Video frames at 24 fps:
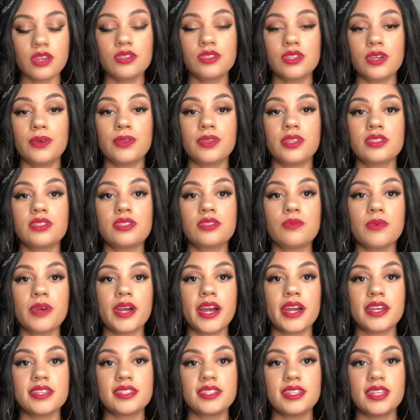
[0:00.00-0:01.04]
So this is where
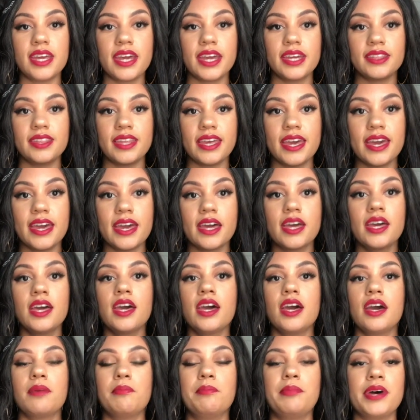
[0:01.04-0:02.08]
I snagged that.
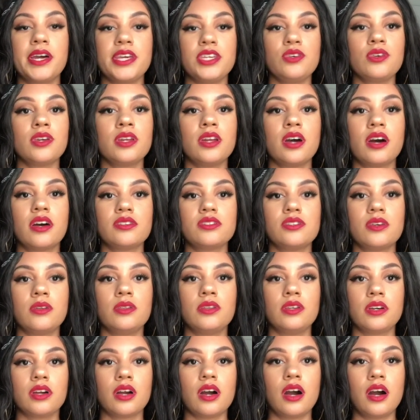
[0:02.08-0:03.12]
But you can also
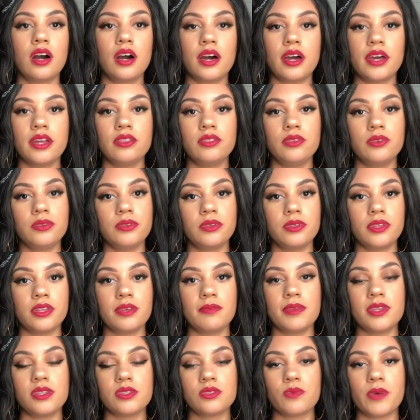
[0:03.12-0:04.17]
look on
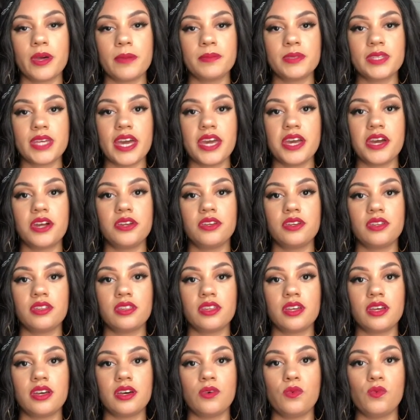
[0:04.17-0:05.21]
Lululemon's website under
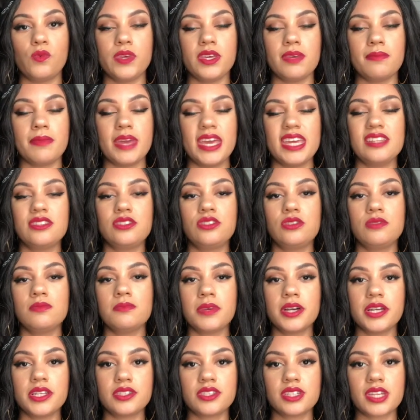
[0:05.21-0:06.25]
the We Made Too
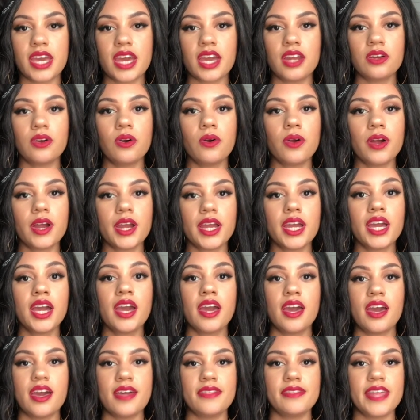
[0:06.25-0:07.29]
Much category,
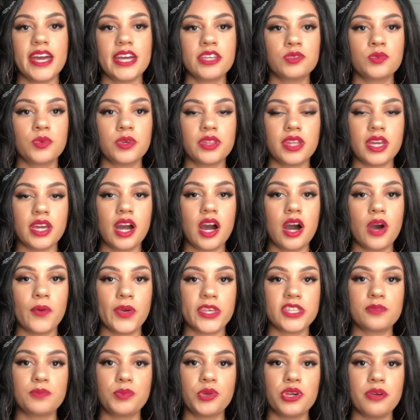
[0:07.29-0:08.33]
and that's where they
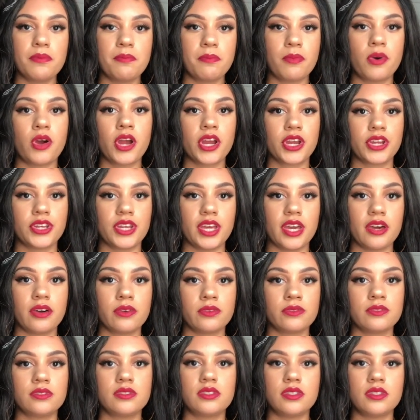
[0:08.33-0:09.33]
always put markdowns.